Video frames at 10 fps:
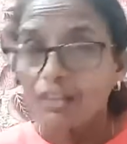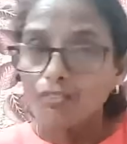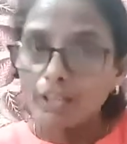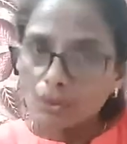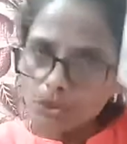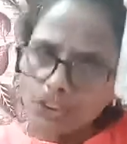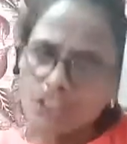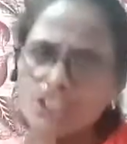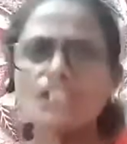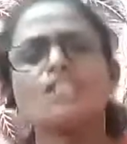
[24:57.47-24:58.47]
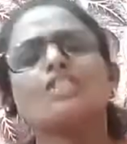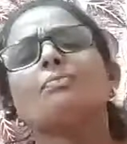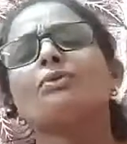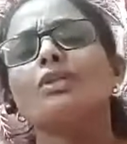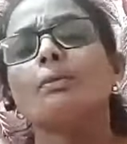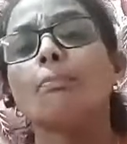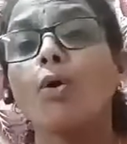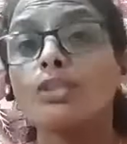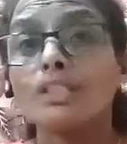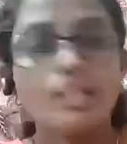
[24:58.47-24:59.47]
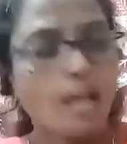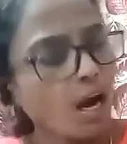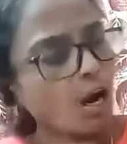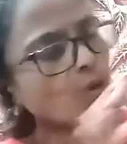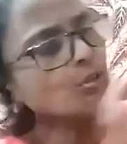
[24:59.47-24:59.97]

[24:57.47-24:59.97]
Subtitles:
When you just remove the bottle out,